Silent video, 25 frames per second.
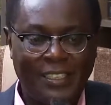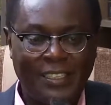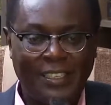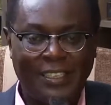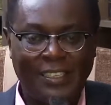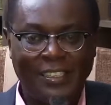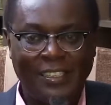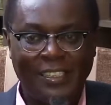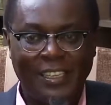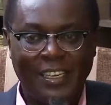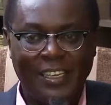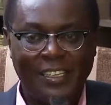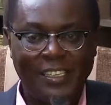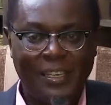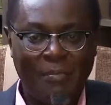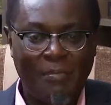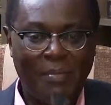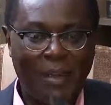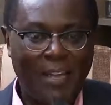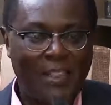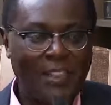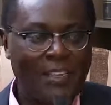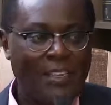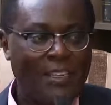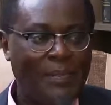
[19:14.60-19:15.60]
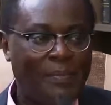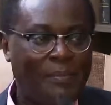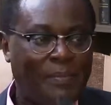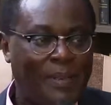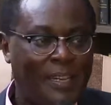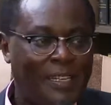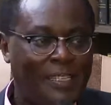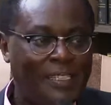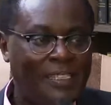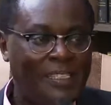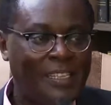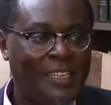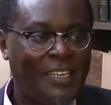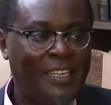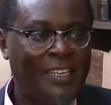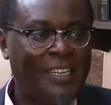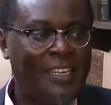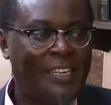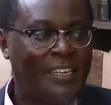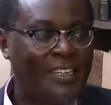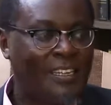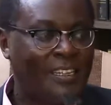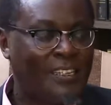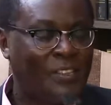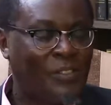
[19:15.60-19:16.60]
She has a birthday party in
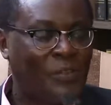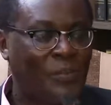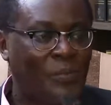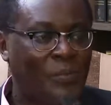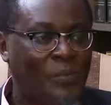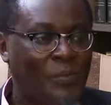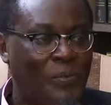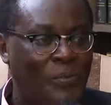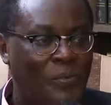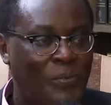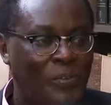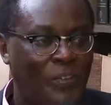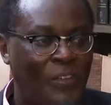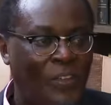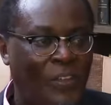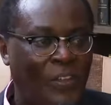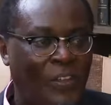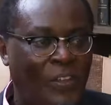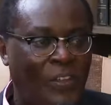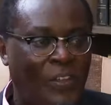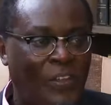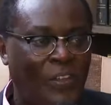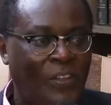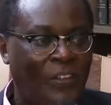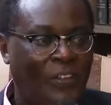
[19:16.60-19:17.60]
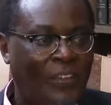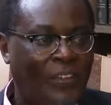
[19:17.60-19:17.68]
Kisumu.